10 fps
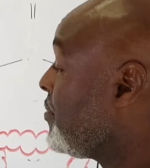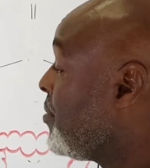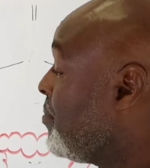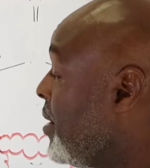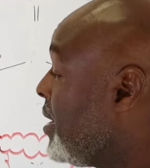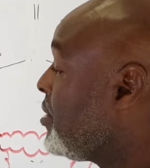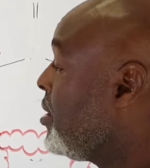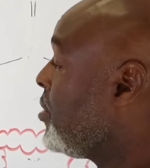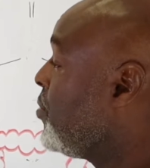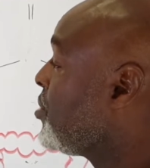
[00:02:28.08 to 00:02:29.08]
their butt
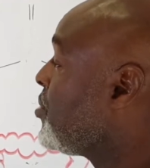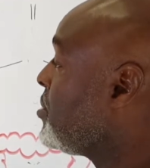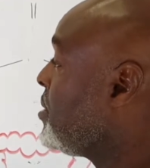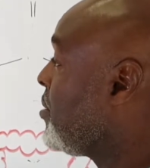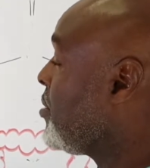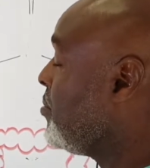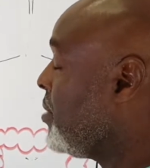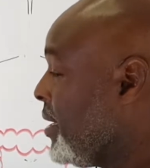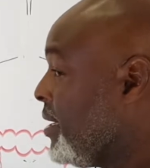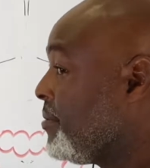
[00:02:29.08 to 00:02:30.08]
with arterial
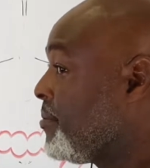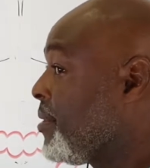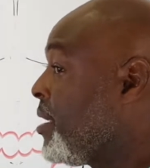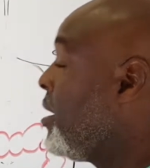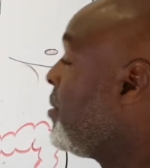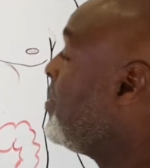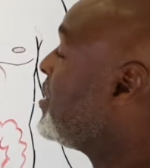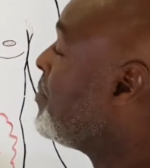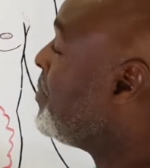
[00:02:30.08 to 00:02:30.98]
bleeding. But the